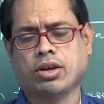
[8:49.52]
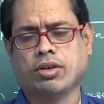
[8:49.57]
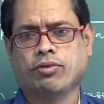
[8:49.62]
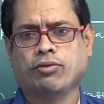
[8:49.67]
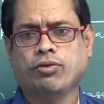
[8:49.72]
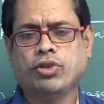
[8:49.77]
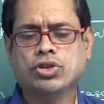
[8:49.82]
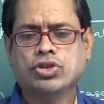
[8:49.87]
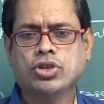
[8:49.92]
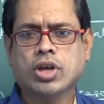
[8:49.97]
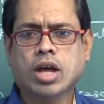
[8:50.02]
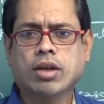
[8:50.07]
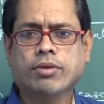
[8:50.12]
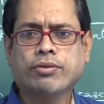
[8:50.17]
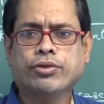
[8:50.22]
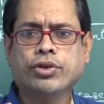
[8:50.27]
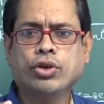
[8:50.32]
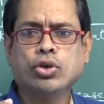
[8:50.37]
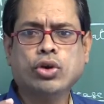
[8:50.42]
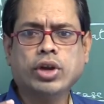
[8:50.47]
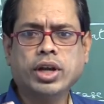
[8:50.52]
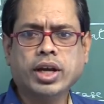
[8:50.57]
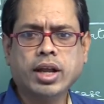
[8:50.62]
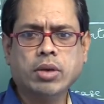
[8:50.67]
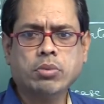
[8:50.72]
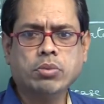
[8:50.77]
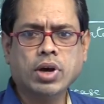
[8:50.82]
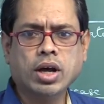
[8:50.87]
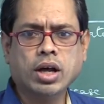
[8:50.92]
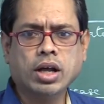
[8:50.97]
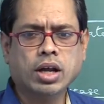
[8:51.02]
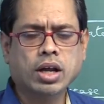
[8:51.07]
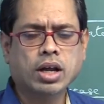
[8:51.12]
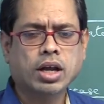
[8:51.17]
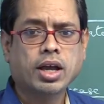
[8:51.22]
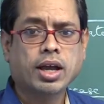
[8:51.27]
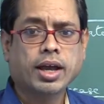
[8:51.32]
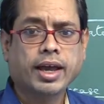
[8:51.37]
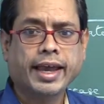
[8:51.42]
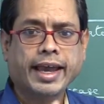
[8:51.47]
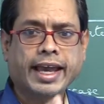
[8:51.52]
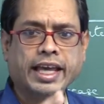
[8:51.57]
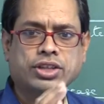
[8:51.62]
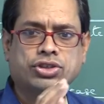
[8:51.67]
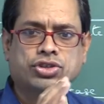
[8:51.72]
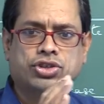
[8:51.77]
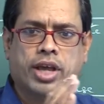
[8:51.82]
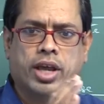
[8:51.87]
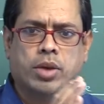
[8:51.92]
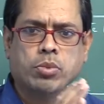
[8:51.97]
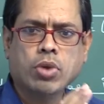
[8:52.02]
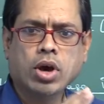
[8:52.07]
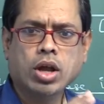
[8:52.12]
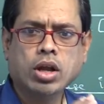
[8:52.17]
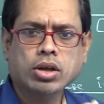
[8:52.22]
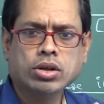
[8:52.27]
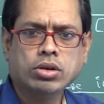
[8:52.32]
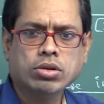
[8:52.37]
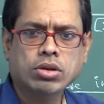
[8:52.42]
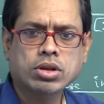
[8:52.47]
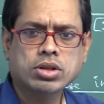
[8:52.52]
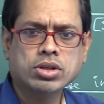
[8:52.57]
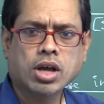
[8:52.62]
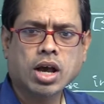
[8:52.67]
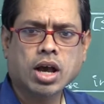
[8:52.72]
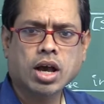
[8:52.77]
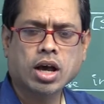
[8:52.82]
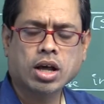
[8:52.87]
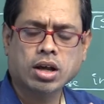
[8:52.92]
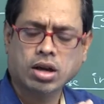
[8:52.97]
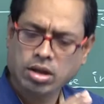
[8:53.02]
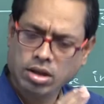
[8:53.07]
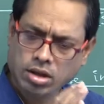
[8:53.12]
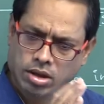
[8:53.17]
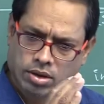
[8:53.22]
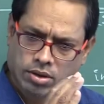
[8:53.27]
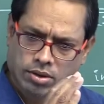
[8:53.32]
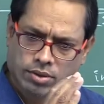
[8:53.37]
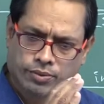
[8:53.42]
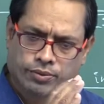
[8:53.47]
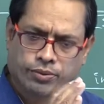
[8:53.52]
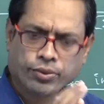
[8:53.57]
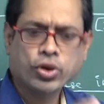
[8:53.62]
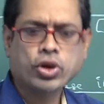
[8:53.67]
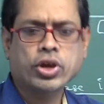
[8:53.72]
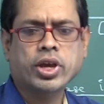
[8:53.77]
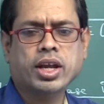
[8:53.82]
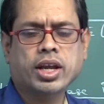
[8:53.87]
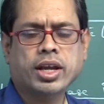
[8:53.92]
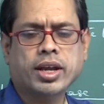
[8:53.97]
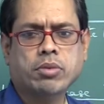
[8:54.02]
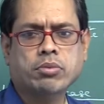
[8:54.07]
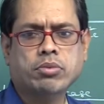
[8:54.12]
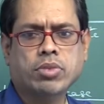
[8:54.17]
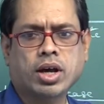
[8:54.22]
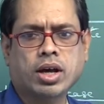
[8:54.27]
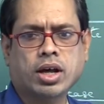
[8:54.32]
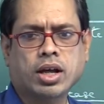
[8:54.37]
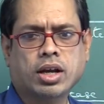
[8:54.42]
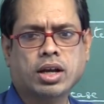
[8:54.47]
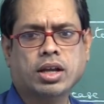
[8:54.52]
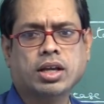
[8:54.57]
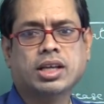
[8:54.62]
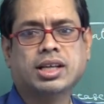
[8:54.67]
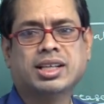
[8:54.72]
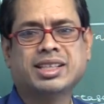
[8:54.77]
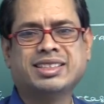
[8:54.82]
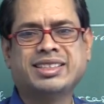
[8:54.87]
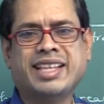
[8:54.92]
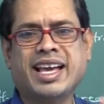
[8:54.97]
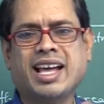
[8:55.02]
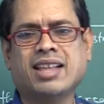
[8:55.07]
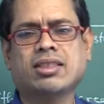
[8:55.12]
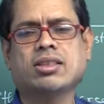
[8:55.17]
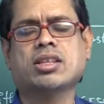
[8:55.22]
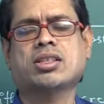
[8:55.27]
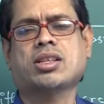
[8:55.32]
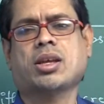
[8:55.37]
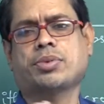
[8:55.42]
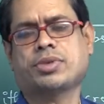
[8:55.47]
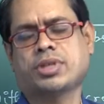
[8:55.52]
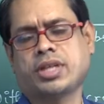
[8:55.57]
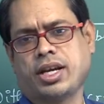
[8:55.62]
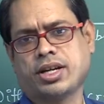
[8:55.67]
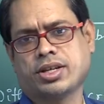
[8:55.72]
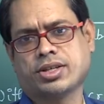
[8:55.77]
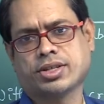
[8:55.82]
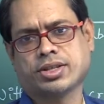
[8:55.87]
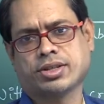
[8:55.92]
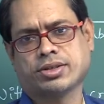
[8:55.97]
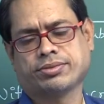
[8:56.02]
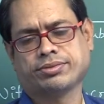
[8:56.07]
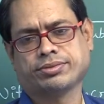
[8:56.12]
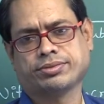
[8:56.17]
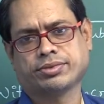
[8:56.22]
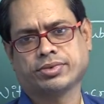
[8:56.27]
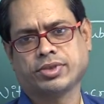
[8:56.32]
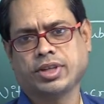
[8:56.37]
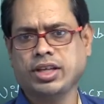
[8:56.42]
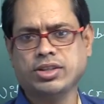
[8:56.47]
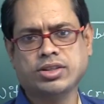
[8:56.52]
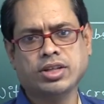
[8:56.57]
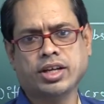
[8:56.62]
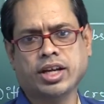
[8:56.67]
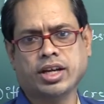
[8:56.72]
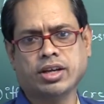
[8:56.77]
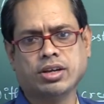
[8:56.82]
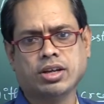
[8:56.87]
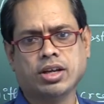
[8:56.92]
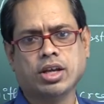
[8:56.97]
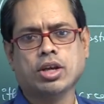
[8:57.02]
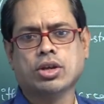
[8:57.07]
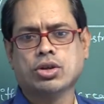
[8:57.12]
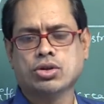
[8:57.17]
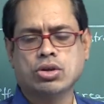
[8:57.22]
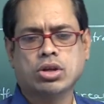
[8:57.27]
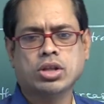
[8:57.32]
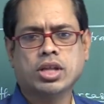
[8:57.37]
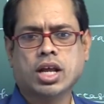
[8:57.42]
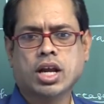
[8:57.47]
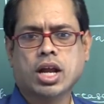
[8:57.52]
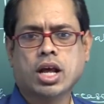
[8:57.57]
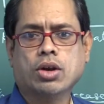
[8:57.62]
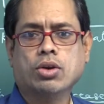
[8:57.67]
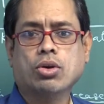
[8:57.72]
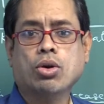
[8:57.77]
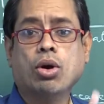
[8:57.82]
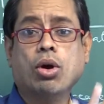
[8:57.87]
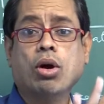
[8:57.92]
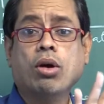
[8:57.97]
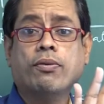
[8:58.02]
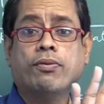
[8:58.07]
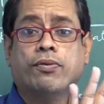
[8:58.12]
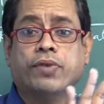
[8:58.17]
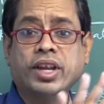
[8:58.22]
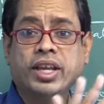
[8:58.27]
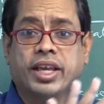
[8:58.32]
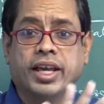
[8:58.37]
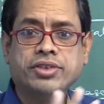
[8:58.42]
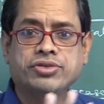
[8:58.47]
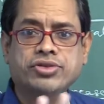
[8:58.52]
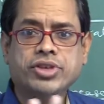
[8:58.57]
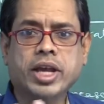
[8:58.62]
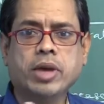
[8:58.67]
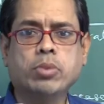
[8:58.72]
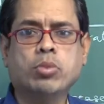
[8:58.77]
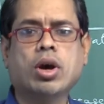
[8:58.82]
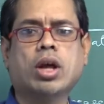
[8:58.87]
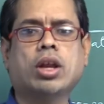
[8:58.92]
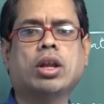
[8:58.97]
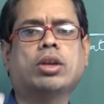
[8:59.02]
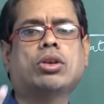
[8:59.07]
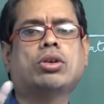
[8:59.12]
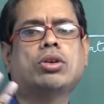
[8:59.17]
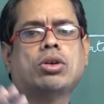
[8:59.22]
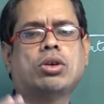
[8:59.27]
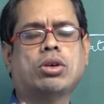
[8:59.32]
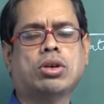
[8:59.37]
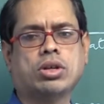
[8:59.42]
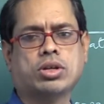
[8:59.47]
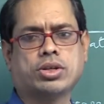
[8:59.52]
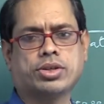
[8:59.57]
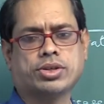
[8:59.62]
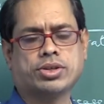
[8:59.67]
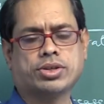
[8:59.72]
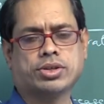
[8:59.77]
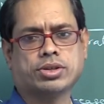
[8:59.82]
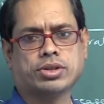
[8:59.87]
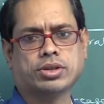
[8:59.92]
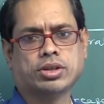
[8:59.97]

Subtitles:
which are few in number. Enzyme molecules are few in number than the substrates, isn't it? So there are no free enzyme molecules.